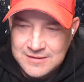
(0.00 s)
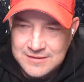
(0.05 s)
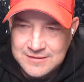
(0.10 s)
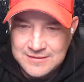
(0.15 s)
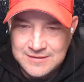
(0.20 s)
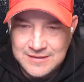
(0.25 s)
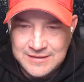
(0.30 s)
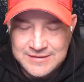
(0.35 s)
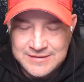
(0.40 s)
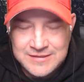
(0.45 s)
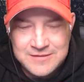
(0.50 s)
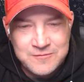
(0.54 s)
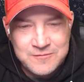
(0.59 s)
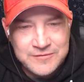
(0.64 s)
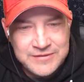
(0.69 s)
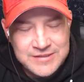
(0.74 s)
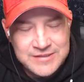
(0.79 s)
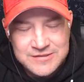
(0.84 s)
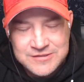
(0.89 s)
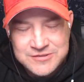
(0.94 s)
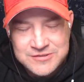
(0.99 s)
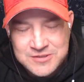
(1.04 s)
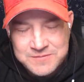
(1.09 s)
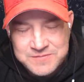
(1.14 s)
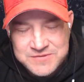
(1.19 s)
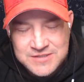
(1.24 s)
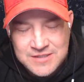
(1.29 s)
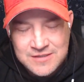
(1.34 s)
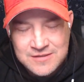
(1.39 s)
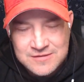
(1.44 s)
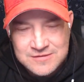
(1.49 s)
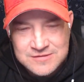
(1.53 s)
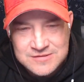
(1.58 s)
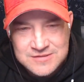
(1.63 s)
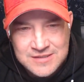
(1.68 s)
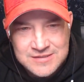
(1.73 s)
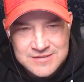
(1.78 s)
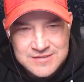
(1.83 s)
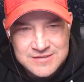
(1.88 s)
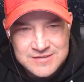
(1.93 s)
I didn't really get the jump scares.
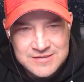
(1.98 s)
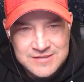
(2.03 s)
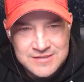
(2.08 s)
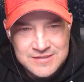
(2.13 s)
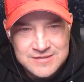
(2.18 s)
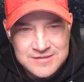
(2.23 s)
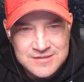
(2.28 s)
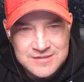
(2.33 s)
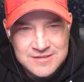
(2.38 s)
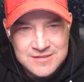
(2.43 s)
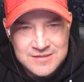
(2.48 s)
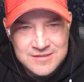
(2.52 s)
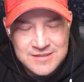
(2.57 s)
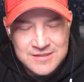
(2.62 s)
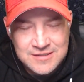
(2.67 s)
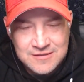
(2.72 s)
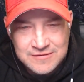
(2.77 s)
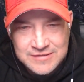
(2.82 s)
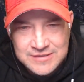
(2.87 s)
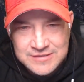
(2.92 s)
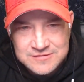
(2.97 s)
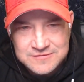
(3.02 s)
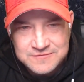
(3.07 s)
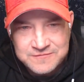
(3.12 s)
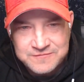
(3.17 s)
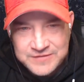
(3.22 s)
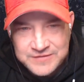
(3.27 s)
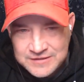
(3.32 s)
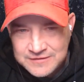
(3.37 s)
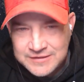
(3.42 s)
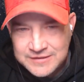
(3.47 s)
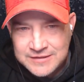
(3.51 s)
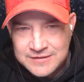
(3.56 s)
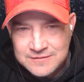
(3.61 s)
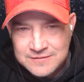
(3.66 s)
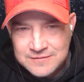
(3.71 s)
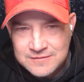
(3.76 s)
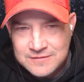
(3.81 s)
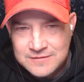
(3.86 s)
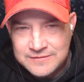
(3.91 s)
I didn't get the eeriness
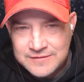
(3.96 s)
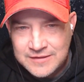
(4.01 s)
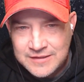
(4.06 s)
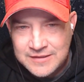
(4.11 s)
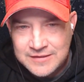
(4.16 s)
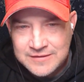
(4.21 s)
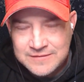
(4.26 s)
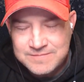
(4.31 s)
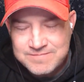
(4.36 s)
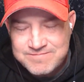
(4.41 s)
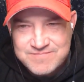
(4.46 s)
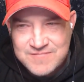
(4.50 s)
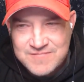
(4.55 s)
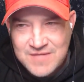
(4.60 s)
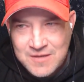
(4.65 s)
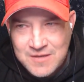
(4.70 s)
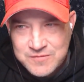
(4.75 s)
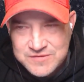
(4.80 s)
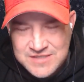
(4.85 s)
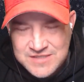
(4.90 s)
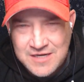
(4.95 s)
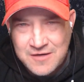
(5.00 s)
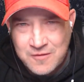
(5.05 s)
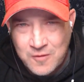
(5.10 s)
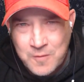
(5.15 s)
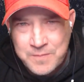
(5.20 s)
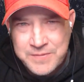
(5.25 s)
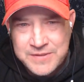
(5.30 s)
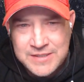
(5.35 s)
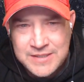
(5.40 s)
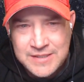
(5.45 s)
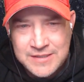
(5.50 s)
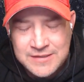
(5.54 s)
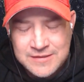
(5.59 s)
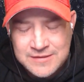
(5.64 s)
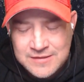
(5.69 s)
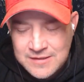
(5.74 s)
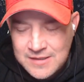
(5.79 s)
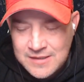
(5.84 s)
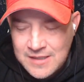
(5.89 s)
feeling that I was kind of hoping to
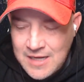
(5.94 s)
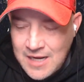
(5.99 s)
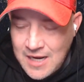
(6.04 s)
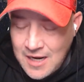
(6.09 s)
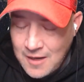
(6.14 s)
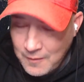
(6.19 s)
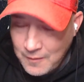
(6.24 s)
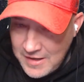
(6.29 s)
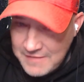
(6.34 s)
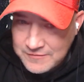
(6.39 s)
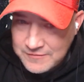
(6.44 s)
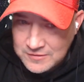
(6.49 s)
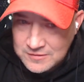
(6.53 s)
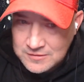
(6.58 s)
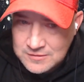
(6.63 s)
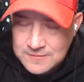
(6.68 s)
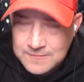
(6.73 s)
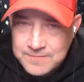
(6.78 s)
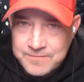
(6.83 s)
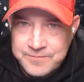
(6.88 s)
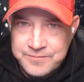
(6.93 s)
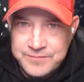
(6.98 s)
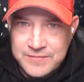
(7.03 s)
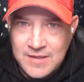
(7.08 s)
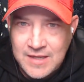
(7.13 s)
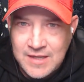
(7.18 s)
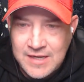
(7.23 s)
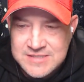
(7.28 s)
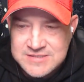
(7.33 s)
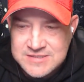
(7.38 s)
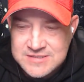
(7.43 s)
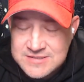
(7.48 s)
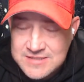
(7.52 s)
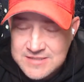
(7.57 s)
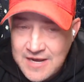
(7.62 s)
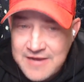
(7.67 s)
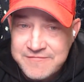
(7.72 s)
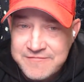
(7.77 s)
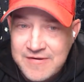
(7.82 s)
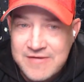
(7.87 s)
get. However, as a
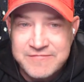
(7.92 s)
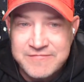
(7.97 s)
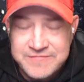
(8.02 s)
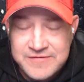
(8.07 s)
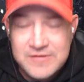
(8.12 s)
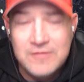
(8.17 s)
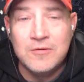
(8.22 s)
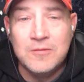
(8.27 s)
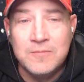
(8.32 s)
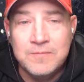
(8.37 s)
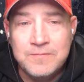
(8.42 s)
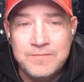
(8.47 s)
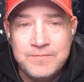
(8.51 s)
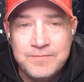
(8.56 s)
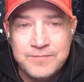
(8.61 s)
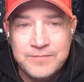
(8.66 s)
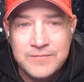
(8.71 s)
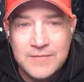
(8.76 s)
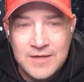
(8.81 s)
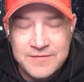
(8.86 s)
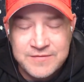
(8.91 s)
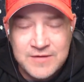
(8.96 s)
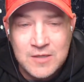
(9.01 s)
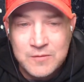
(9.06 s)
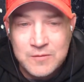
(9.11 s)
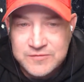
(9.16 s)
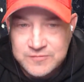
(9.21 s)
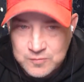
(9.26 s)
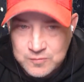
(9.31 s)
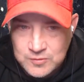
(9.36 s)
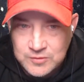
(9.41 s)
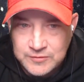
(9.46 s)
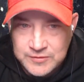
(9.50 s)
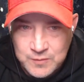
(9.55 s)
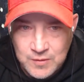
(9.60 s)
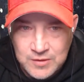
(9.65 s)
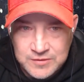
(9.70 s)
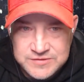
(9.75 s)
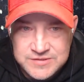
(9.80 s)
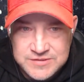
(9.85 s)
sci-fi film, I thought it was really
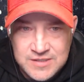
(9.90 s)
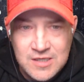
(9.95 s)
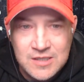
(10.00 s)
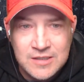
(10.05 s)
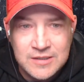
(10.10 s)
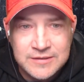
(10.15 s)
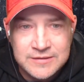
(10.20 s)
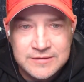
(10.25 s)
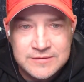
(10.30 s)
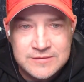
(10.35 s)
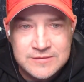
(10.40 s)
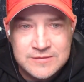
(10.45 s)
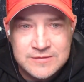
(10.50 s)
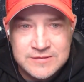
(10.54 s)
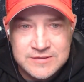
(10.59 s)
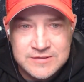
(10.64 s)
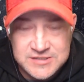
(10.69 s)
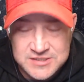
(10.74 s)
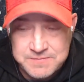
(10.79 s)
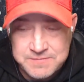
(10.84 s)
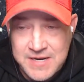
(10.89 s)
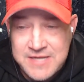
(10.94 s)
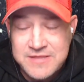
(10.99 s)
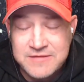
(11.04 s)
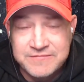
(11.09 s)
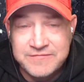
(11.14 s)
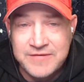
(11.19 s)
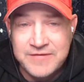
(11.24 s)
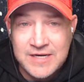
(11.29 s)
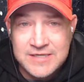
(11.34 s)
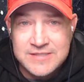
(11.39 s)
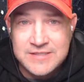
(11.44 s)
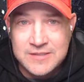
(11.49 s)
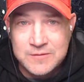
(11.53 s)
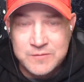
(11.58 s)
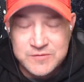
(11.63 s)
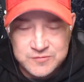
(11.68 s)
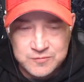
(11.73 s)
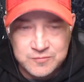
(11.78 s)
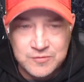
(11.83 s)
well done, despite the fact that
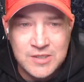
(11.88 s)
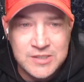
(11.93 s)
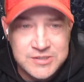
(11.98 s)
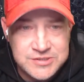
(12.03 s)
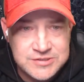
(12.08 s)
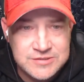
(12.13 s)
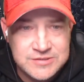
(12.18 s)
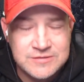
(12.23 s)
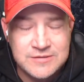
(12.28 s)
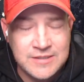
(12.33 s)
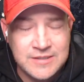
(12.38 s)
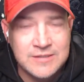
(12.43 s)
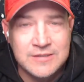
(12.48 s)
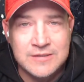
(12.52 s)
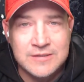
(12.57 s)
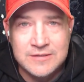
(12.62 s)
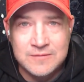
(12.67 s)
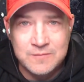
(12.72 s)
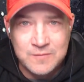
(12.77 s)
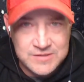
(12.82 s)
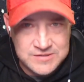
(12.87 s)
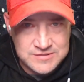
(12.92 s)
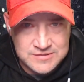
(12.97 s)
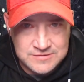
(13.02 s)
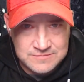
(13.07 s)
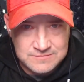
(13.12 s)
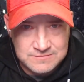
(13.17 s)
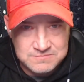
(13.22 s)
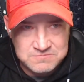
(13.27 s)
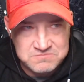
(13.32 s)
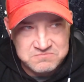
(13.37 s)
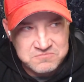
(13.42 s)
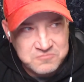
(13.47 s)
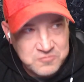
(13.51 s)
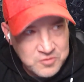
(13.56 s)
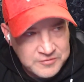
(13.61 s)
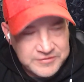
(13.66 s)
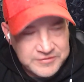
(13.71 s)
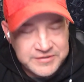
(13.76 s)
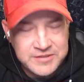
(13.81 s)
it was rushed and it wasn't
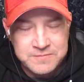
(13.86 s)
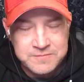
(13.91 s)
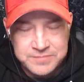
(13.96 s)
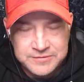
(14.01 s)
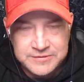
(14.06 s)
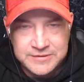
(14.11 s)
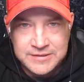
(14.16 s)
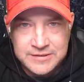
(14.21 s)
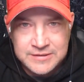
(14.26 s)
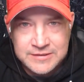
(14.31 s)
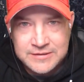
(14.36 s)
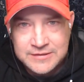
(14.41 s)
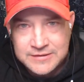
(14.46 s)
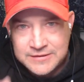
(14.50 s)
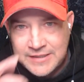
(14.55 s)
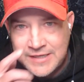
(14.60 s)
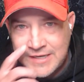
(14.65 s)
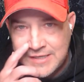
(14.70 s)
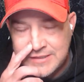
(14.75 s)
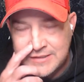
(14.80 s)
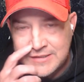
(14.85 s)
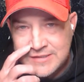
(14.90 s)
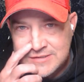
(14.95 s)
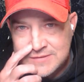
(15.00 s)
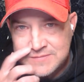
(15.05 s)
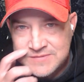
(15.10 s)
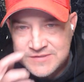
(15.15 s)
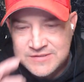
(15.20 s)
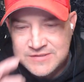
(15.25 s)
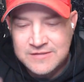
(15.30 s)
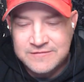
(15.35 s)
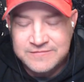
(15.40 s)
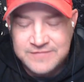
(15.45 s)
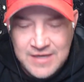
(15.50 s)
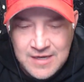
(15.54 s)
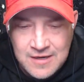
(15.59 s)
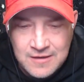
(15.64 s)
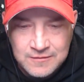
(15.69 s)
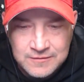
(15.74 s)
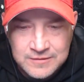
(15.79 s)
really completed and they had to cut some stuff
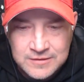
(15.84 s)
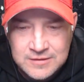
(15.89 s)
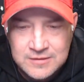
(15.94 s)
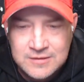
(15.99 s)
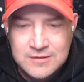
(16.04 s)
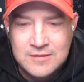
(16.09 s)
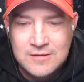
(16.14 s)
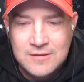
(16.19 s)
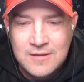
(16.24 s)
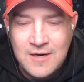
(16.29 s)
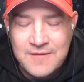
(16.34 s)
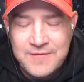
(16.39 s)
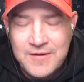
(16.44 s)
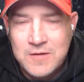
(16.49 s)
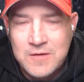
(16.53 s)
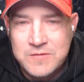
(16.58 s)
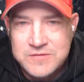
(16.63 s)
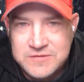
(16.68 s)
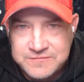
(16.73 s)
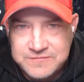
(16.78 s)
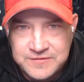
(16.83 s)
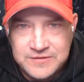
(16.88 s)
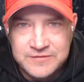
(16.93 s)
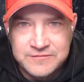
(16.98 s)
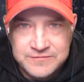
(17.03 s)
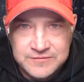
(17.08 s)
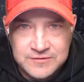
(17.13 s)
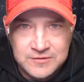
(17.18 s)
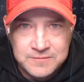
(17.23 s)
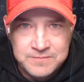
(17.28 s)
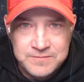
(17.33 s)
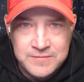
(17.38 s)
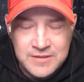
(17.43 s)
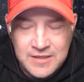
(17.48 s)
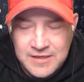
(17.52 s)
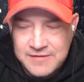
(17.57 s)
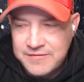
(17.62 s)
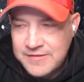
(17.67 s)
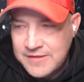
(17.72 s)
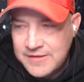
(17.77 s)
out. I thought it was a fun film.
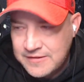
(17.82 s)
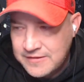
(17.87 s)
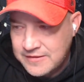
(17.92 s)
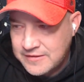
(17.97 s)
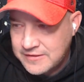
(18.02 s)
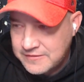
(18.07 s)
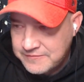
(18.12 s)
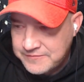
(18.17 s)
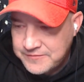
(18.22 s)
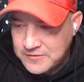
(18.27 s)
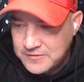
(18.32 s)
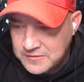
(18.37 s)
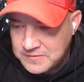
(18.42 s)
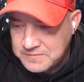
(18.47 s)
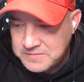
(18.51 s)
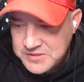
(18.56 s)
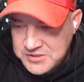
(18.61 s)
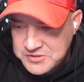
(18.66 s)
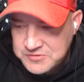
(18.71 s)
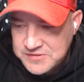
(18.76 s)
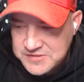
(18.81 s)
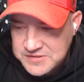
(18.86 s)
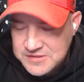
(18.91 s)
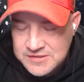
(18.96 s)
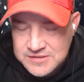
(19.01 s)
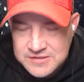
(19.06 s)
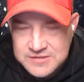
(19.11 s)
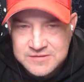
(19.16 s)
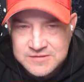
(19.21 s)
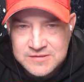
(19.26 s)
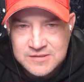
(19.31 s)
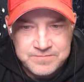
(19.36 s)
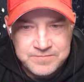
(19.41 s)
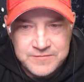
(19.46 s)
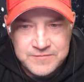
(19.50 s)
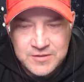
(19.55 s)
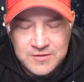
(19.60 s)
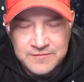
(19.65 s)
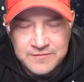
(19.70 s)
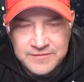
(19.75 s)
I think that if you're interested in,
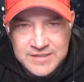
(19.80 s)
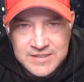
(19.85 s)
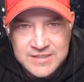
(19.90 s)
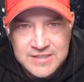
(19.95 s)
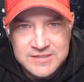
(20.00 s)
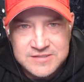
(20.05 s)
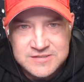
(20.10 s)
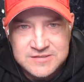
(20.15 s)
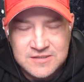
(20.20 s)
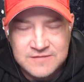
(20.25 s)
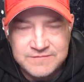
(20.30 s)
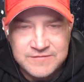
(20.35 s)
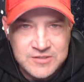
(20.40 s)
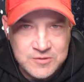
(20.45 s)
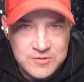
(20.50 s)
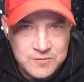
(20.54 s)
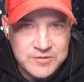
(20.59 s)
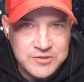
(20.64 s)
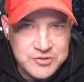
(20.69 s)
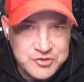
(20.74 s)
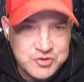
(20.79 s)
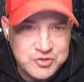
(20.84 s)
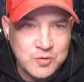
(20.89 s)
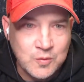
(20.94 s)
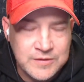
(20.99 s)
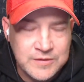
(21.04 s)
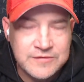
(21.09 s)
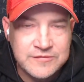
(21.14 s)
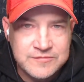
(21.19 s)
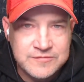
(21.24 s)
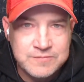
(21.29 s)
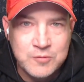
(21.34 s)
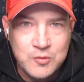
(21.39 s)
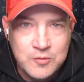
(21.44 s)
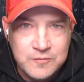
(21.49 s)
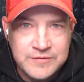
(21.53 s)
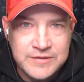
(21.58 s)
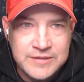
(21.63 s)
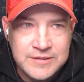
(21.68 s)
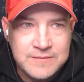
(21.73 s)
in that kind of stuff, that you would enjoy this
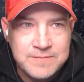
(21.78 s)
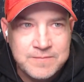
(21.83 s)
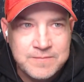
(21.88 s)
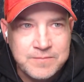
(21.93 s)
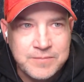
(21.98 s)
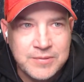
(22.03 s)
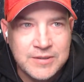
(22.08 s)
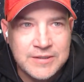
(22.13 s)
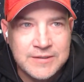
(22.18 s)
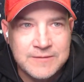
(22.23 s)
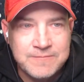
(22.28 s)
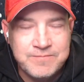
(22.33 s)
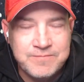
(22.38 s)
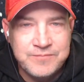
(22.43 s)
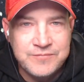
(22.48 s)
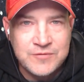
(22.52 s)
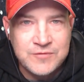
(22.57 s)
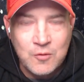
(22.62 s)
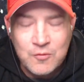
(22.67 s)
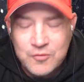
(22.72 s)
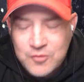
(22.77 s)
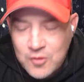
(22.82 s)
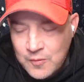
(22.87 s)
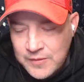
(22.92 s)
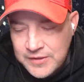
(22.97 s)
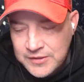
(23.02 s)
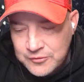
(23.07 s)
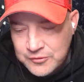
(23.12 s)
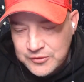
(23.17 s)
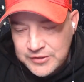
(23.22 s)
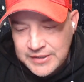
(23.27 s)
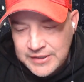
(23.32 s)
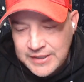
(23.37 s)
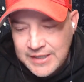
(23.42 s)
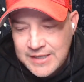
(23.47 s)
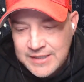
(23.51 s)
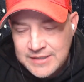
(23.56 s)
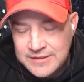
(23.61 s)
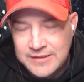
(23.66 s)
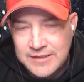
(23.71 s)
movie, but don't go in looking
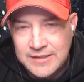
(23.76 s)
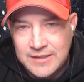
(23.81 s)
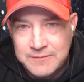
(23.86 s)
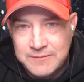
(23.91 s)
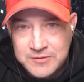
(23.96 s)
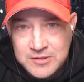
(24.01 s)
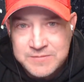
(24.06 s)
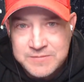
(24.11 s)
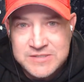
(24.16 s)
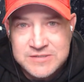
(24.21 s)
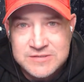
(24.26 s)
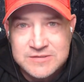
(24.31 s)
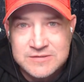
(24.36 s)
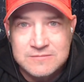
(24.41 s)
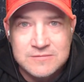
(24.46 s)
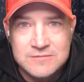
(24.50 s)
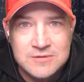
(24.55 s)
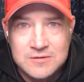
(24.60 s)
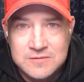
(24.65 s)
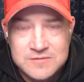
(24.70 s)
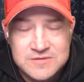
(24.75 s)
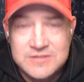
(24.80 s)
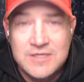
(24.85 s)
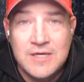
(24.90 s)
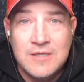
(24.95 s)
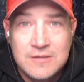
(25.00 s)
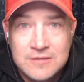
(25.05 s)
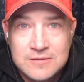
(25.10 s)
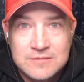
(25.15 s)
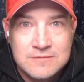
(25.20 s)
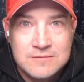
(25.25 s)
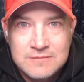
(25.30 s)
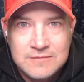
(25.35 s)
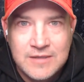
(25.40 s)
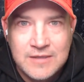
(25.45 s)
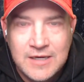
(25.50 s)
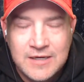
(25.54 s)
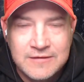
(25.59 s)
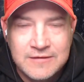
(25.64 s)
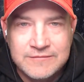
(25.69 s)
at it like I'm going to be, scared
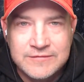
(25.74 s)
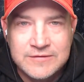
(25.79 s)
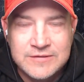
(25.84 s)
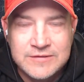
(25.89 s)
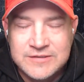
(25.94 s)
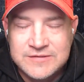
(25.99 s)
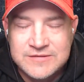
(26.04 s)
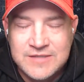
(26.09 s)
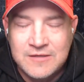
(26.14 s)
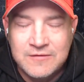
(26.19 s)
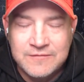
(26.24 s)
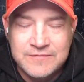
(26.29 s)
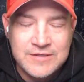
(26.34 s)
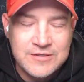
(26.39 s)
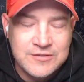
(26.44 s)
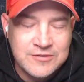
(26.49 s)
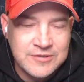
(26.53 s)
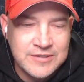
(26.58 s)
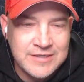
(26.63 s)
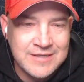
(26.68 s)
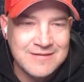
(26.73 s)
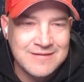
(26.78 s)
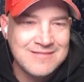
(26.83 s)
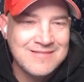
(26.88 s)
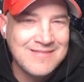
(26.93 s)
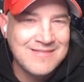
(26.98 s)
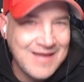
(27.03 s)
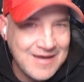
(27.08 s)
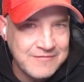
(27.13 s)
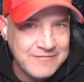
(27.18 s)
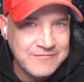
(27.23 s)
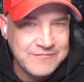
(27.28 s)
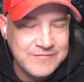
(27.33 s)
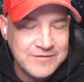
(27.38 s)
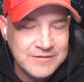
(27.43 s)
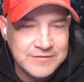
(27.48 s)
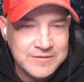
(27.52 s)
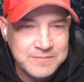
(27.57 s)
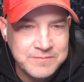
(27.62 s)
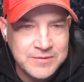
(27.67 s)
out of it, because I don't think you're going to get that
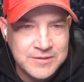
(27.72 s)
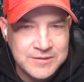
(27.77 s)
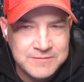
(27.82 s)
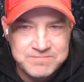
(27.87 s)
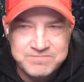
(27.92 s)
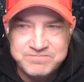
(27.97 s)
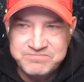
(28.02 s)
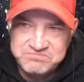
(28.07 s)
feeling. But,